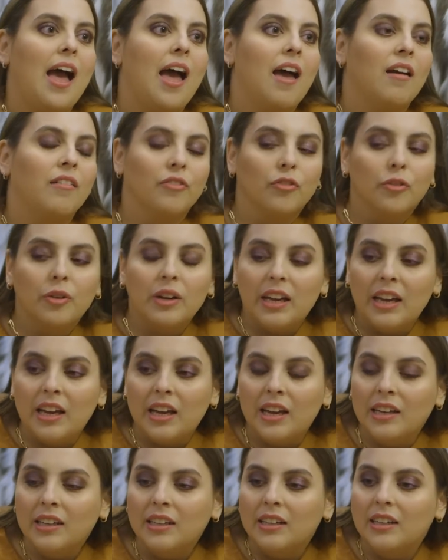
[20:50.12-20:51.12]

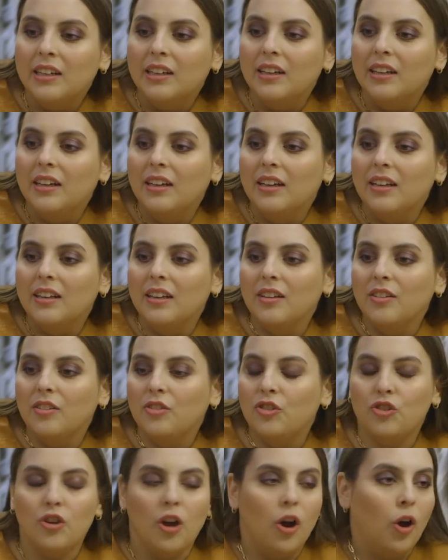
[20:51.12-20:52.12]
every
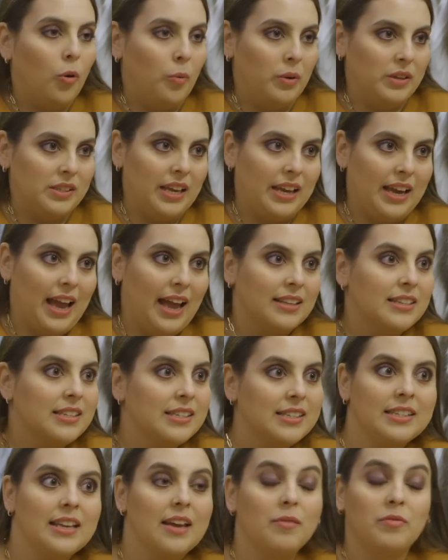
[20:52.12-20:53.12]
show was like
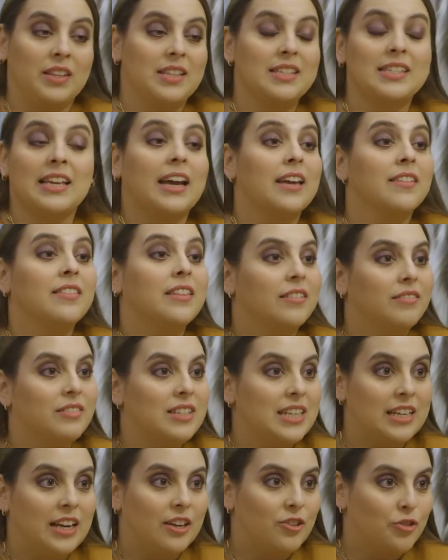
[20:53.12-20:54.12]
the second the
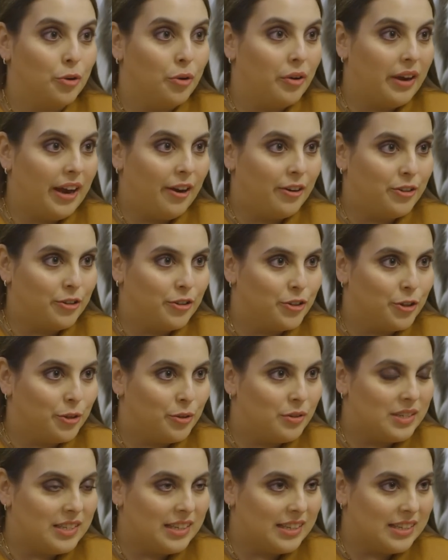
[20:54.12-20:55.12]
teenage girl character
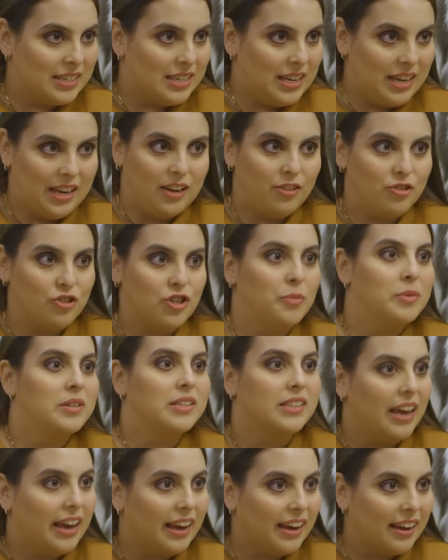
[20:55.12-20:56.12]
turned 16, she was
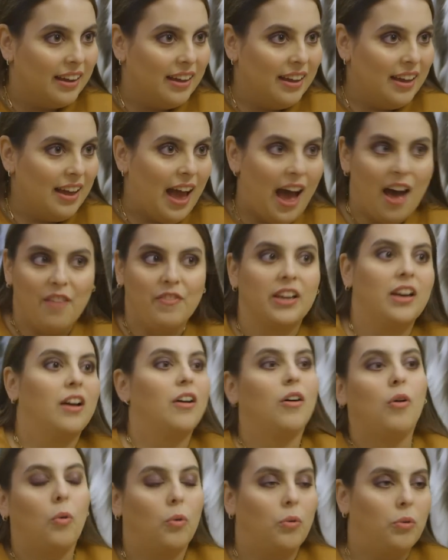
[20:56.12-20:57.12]
like having a
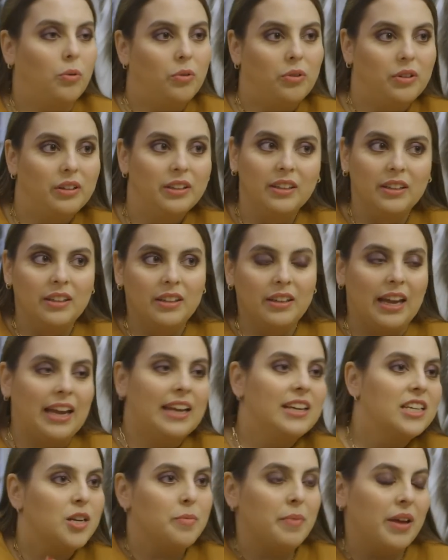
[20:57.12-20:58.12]
whole
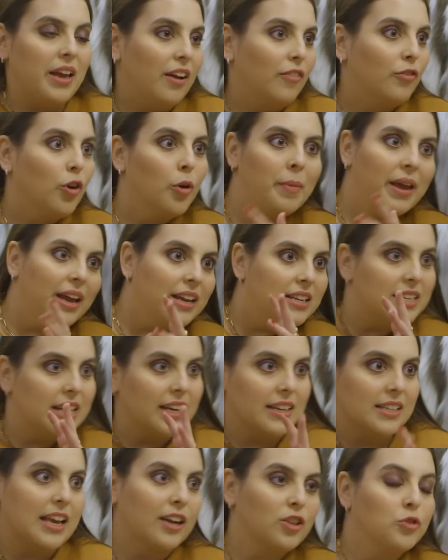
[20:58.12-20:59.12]
intimate,
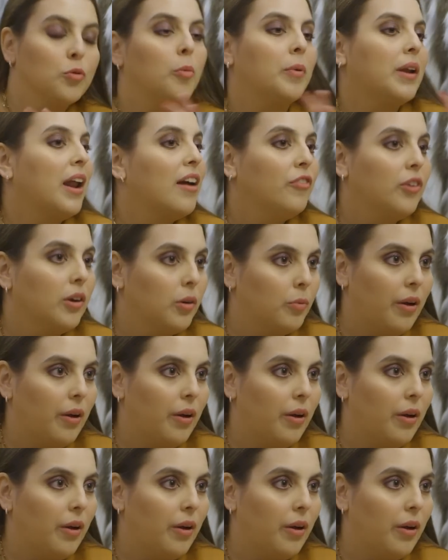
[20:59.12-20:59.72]
romantic, sexual, whatever it